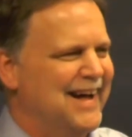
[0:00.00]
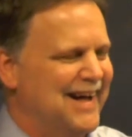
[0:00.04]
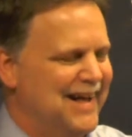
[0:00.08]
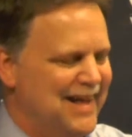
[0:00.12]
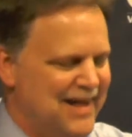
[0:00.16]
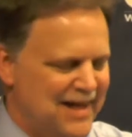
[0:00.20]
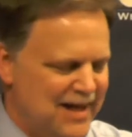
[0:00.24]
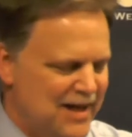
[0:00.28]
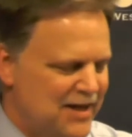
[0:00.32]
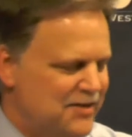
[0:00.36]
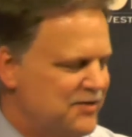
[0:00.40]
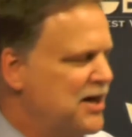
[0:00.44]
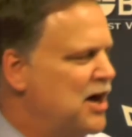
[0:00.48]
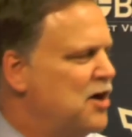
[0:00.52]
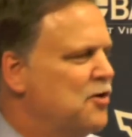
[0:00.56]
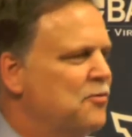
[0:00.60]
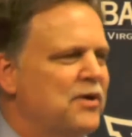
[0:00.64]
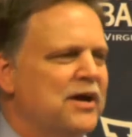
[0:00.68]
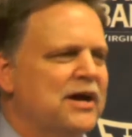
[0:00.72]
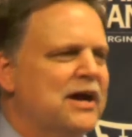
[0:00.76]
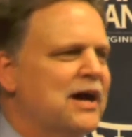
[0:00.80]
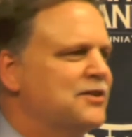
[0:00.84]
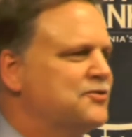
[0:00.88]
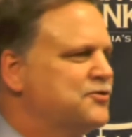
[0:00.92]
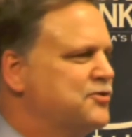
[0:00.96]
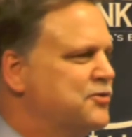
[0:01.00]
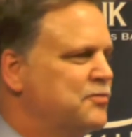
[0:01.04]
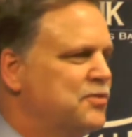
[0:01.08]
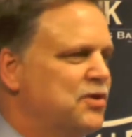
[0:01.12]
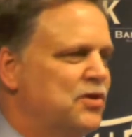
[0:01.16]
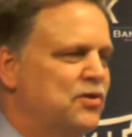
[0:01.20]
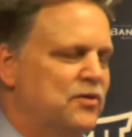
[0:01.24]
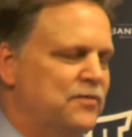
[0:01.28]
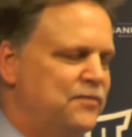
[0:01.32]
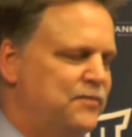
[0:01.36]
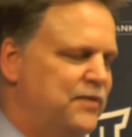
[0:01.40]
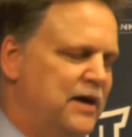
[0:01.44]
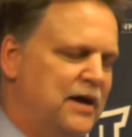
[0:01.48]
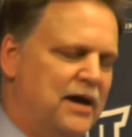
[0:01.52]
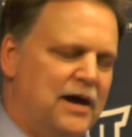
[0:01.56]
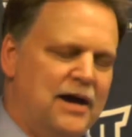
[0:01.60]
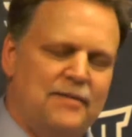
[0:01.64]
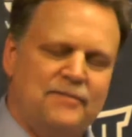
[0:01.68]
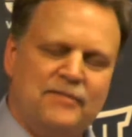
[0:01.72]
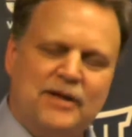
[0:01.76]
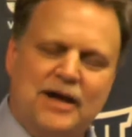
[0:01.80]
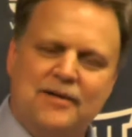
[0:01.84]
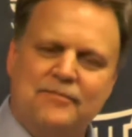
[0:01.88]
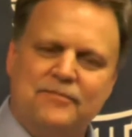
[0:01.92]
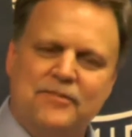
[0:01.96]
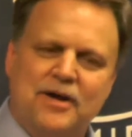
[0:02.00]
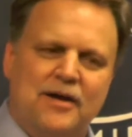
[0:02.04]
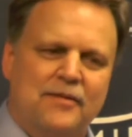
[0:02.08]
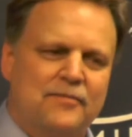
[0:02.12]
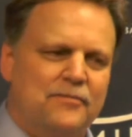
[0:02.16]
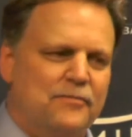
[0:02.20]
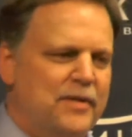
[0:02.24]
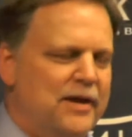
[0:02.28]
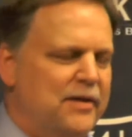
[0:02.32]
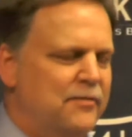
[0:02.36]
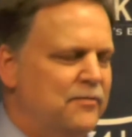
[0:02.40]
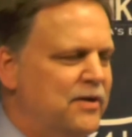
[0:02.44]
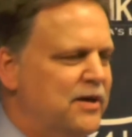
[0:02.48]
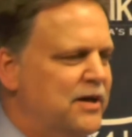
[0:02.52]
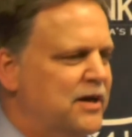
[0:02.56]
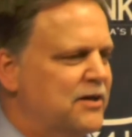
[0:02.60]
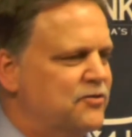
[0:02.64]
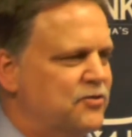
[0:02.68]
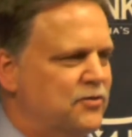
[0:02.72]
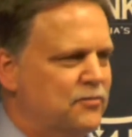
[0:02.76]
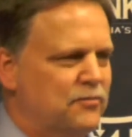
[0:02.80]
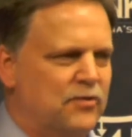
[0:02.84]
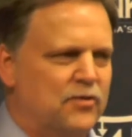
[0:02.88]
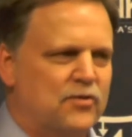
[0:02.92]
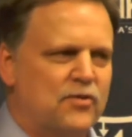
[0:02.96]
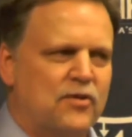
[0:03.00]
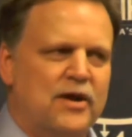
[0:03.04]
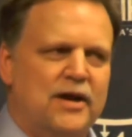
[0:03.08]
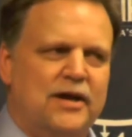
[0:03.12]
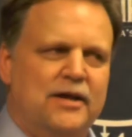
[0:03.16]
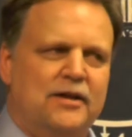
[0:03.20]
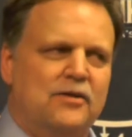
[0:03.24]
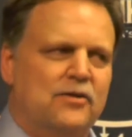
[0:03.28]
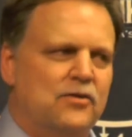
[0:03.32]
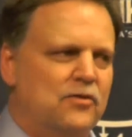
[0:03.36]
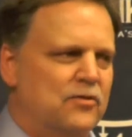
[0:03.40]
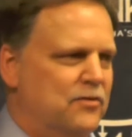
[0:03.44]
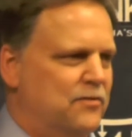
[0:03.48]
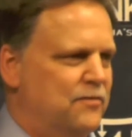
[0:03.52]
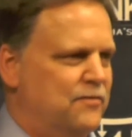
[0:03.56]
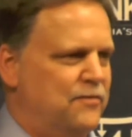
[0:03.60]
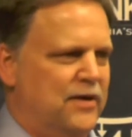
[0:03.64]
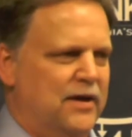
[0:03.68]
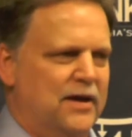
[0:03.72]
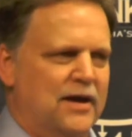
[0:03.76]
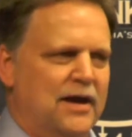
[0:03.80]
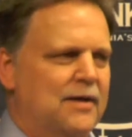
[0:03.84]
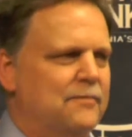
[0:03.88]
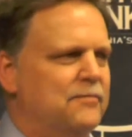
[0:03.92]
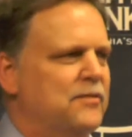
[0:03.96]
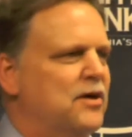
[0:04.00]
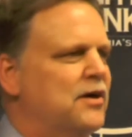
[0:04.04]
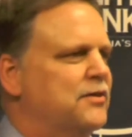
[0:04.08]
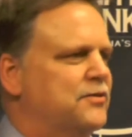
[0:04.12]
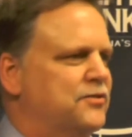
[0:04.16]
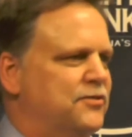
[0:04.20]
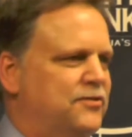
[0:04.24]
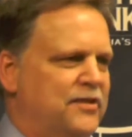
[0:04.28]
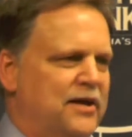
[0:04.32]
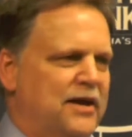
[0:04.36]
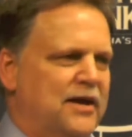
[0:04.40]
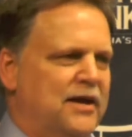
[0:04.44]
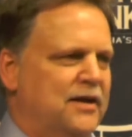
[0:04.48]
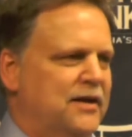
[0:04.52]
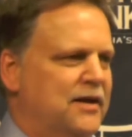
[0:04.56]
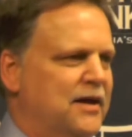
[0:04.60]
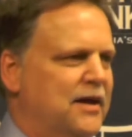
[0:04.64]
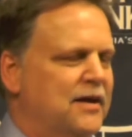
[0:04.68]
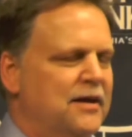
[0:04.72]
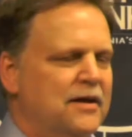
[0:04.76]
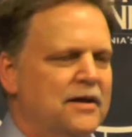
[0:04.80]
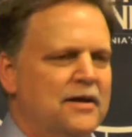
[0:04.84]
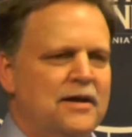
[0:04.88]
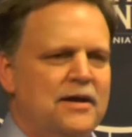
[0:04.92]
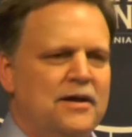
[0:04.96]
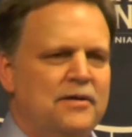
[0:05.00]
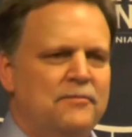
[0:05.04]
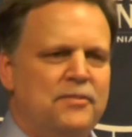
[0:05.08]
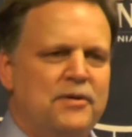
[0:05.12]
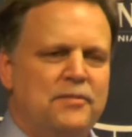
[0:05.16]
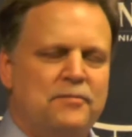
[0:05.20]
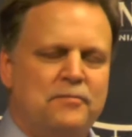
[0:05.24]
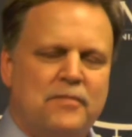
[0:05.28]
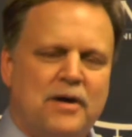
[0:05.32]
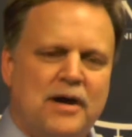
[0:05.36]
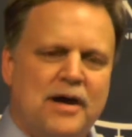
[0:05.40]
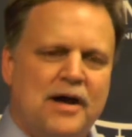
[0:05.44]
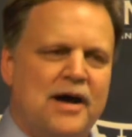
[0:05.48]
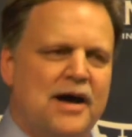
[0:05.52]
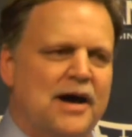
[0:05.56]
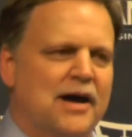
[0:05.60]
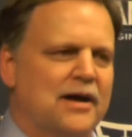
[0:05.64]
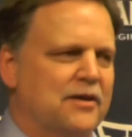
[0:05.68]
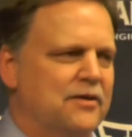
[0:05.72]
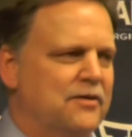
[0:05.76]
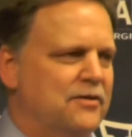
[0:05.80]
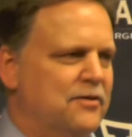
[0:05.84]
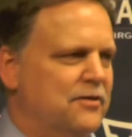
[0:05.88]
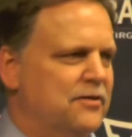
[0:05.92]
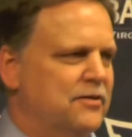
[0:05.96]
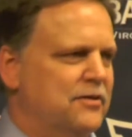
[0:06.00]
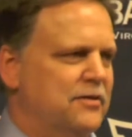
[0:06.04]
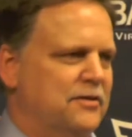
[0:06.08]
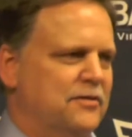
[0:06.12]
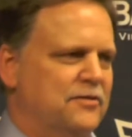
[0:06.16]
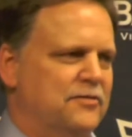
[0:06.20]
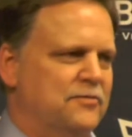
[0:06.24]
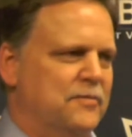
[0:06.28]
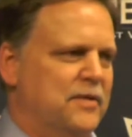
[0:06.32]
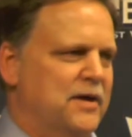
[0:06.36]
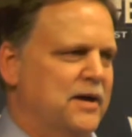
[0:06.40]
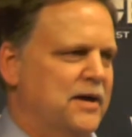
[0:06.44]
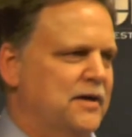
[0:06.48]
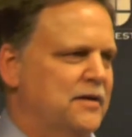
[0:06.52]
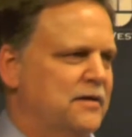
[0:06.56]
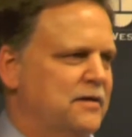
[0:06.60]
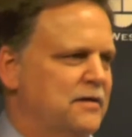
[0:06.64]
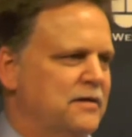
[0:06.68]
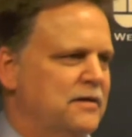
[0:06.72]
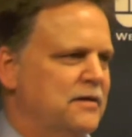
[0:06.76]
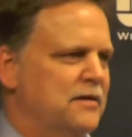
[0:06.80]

We got some loyal fans. I'm not... I mean, we got some great loyal fans. I'm not saying that. But my goodness, man.